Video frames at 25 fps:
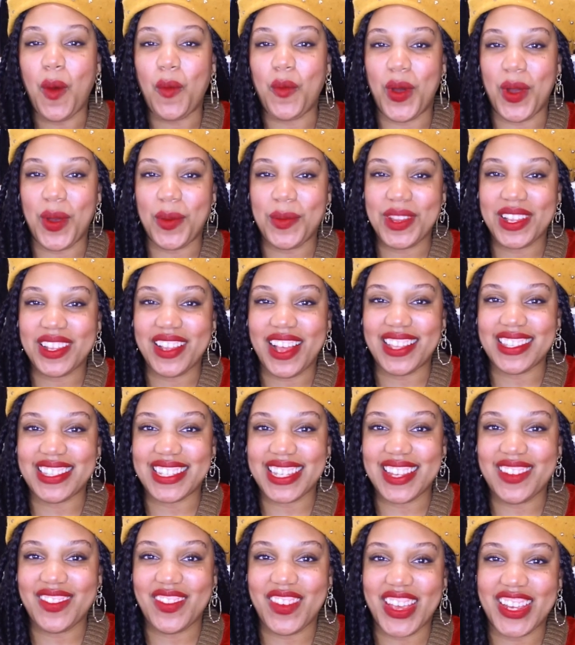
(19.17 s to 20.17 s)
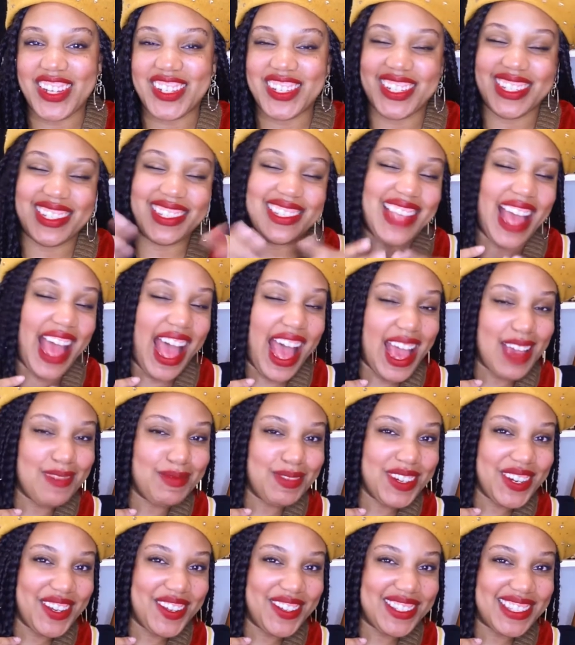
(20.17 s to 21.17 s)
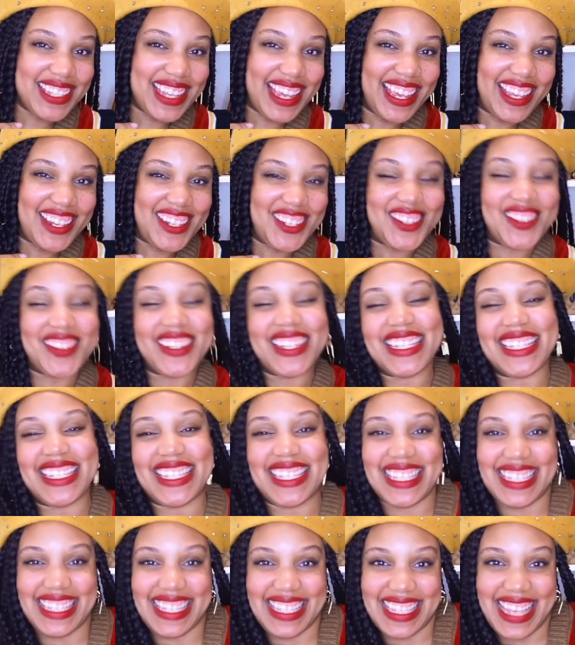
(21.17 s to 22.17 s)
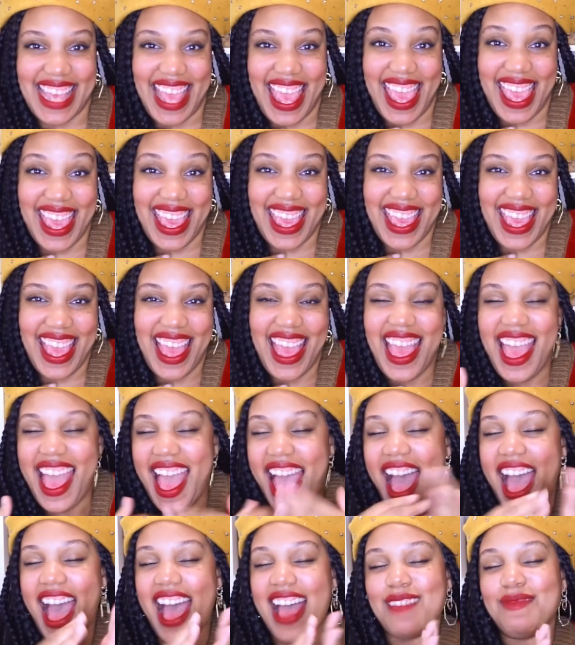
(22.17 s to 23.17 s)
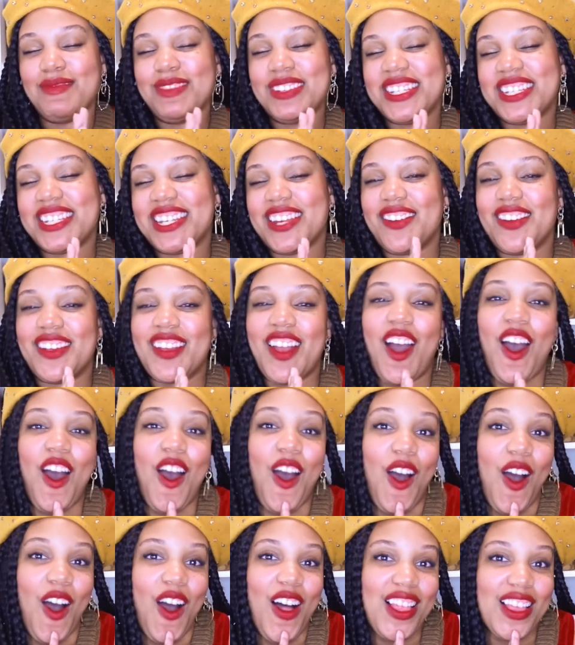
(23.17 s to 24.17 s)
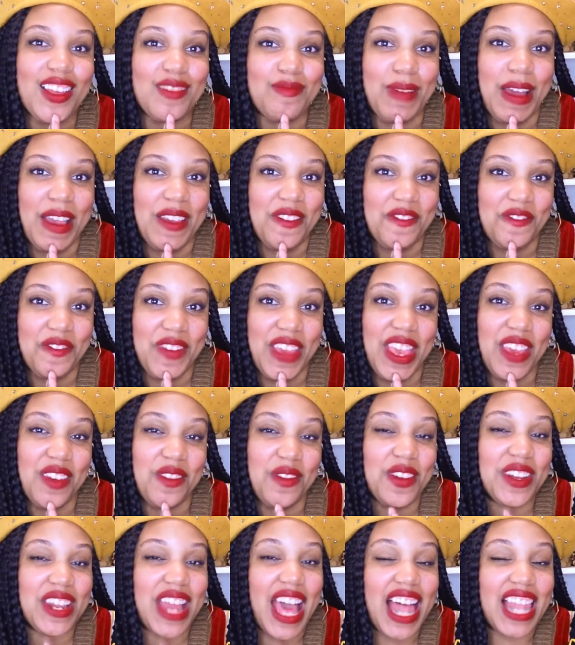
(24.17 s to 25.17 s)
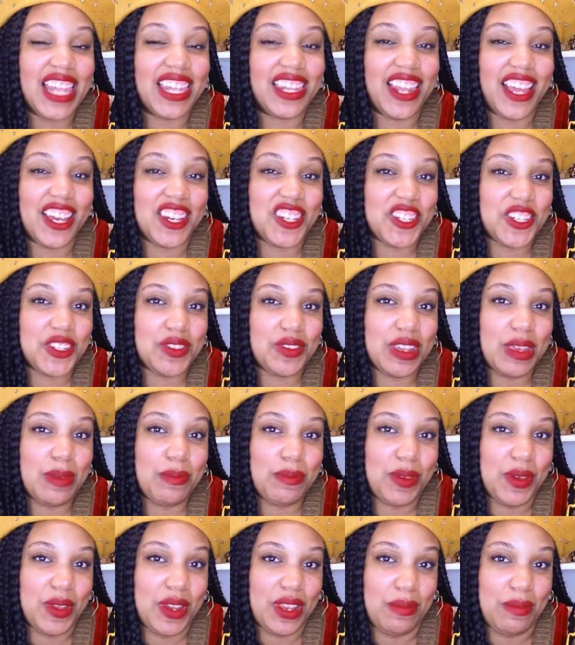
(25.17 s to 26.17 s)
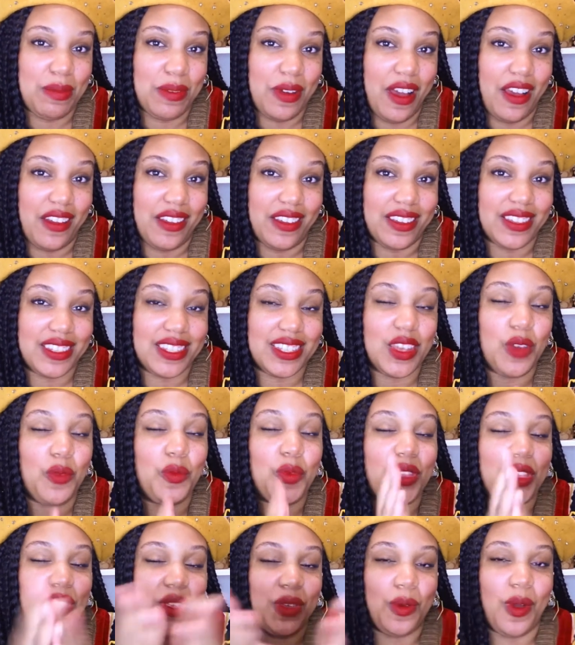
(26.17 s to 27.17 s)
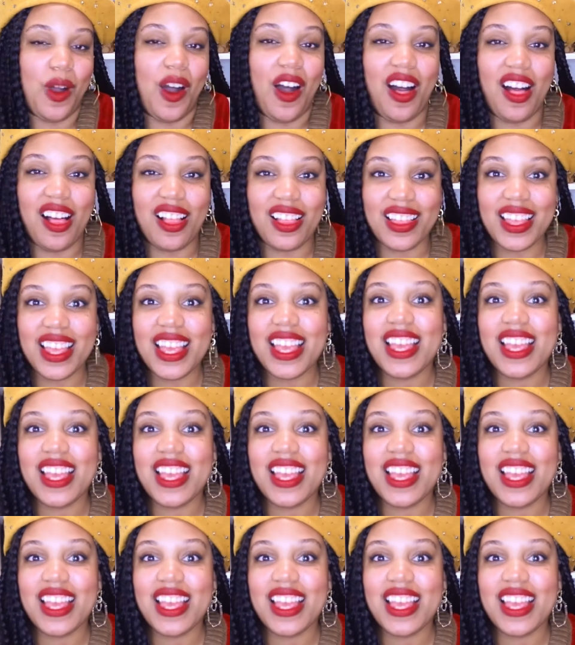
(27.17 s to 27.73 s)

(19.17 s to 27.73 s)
Welcome to Closet Confections. I'm your host, Kendra, and today I'm sharing all of my favorite luxury beauty products with you all.